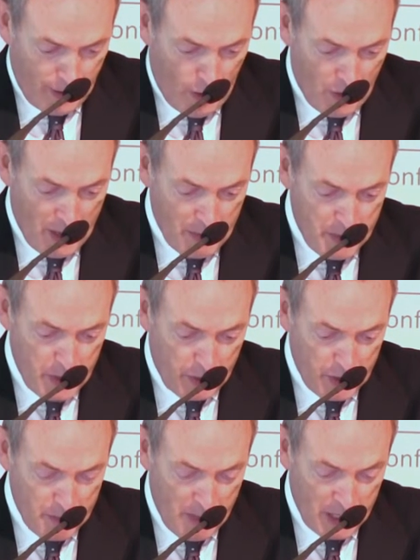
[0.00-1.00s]
on that
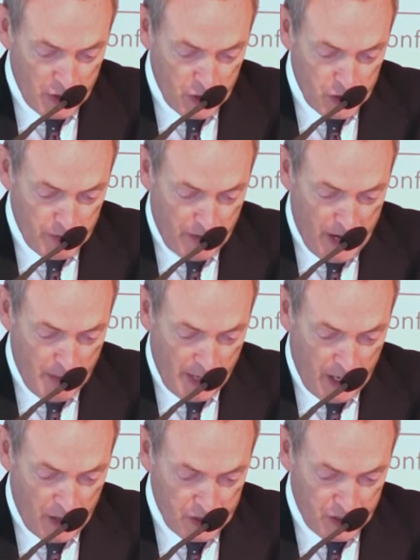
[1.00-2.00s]
period might justifiably
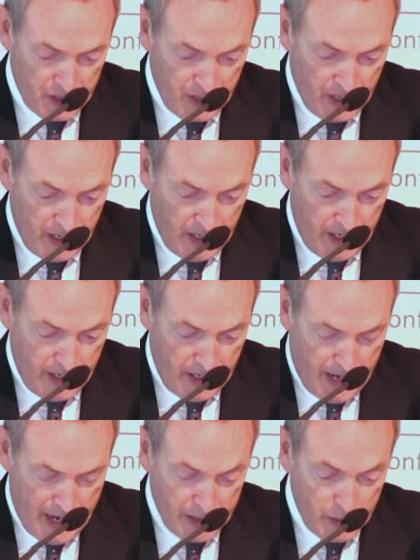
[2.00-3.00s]
ask,
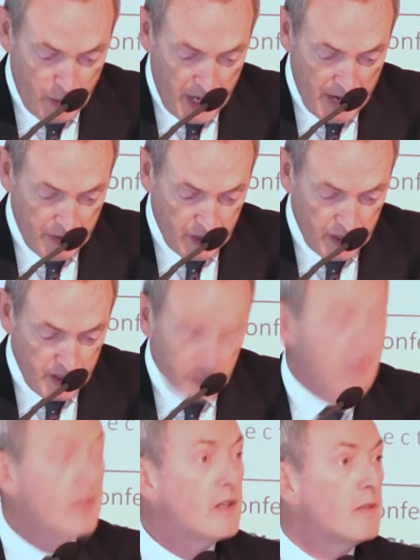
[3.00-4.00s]
how did we ever
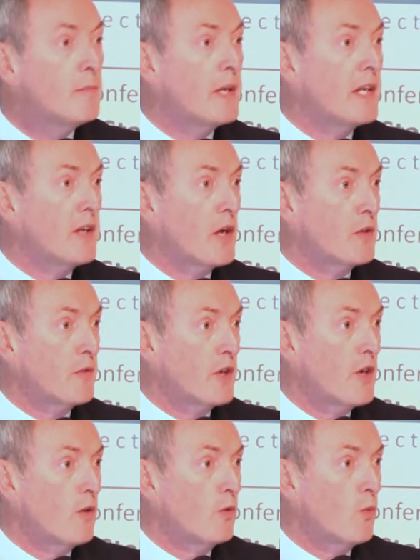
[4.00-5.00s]
make it out of the
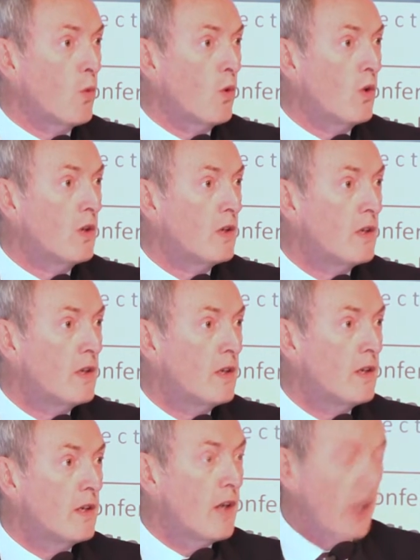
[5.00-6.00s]
Cold War
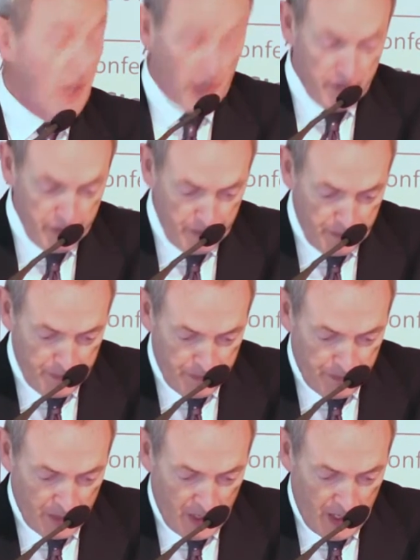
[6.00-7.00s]
alive?
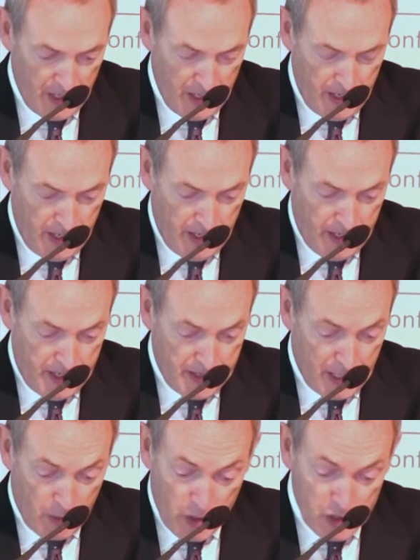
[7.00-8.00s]

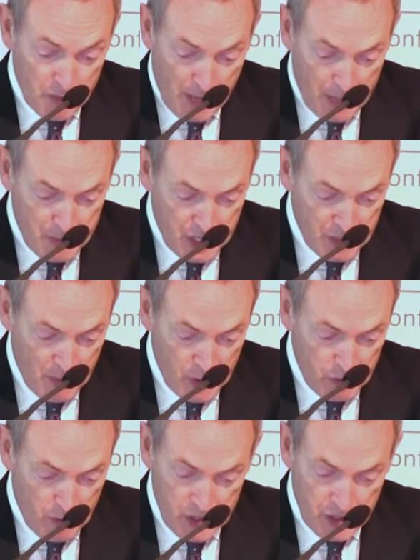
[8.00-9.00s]
That question perhaps has
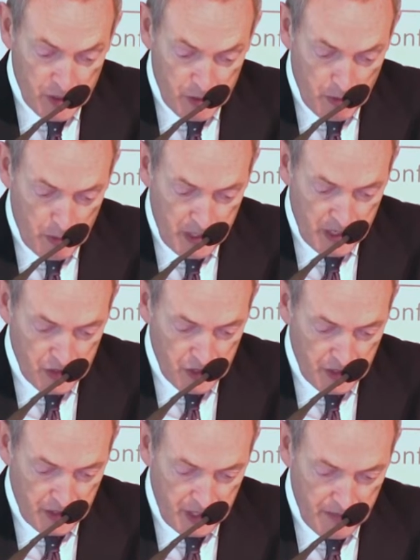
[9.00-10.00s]
most resonance when we
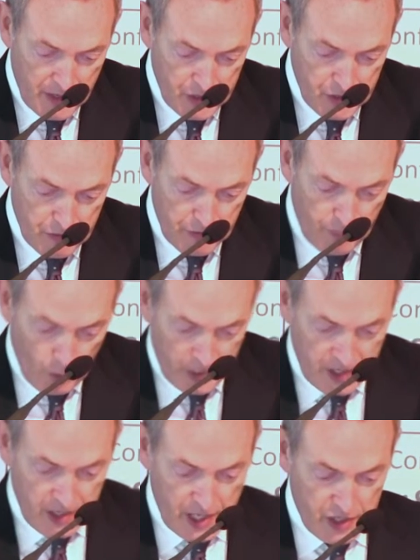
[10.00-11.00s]
consider the events of the
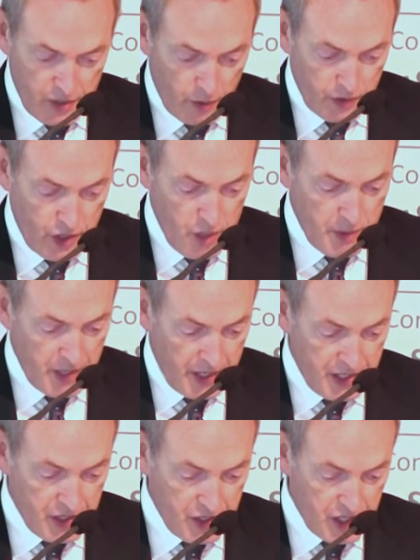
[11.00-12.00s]
14 days in October
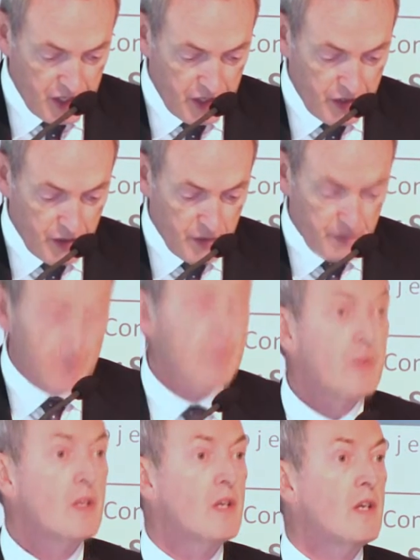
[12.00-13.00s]
1962
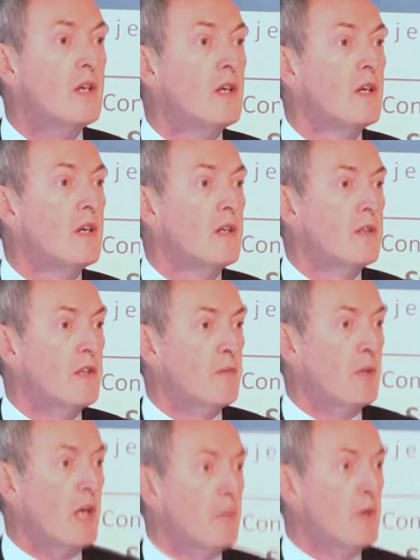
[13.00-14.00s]
that have
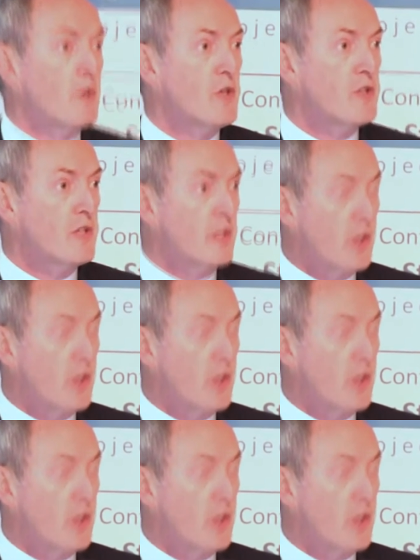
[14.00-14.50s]
become known as the